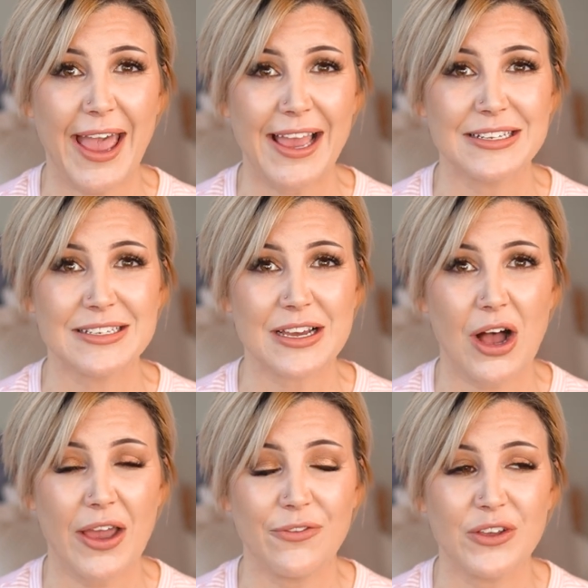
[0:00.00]
And
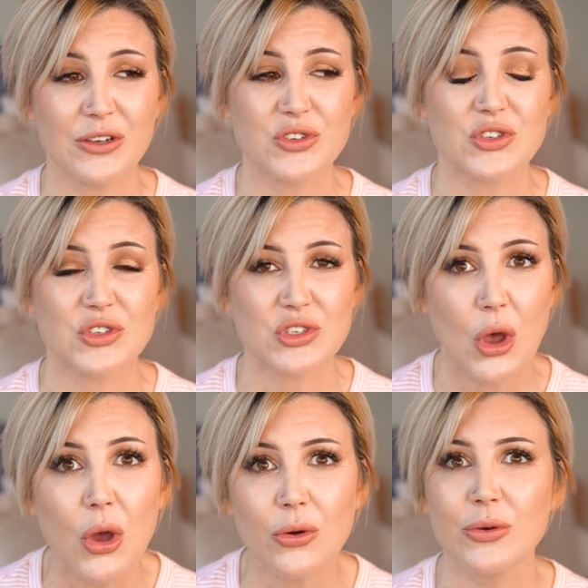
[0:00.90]
I feel
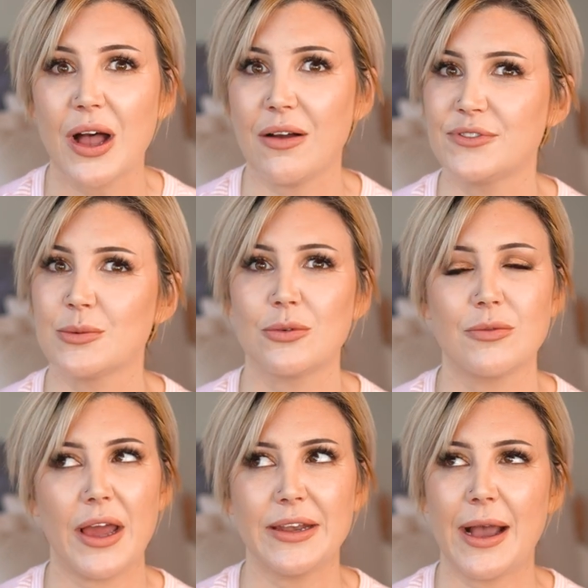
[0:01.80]
so comfortable
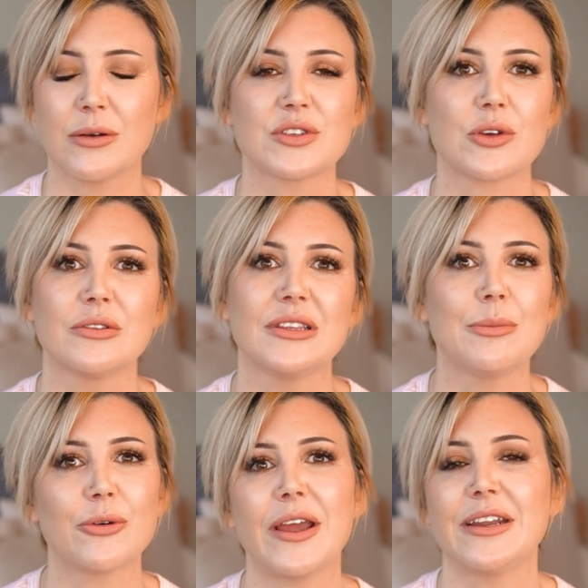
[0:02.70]
right now and so
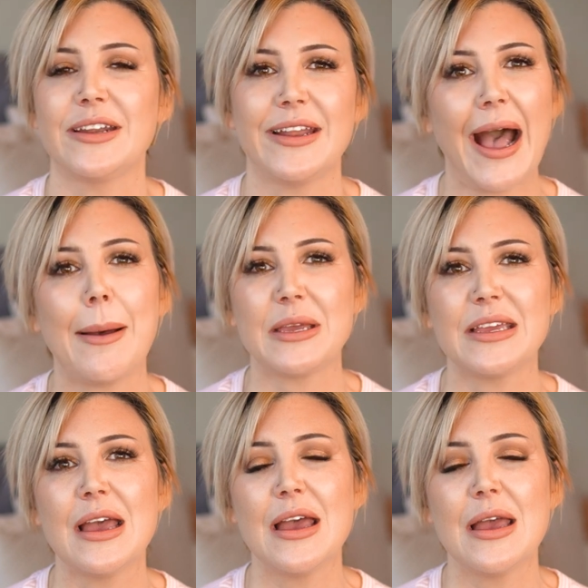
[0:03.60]
liberated and
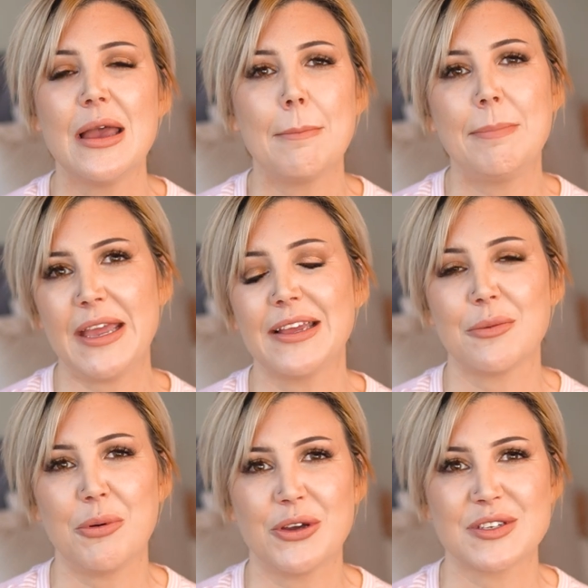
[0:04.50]
happy being
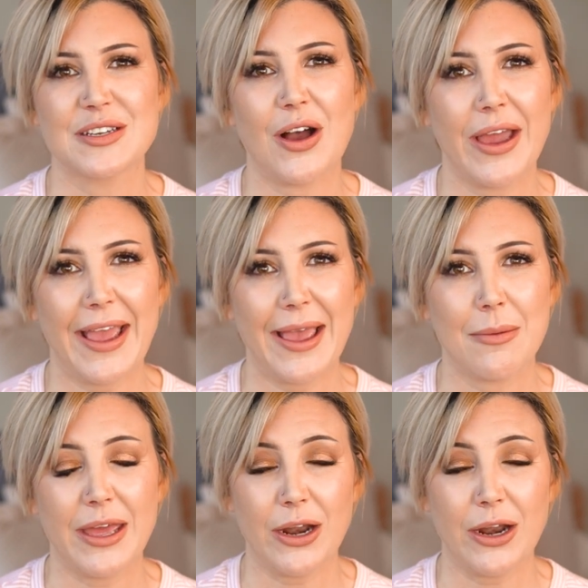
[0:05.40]
the person I am.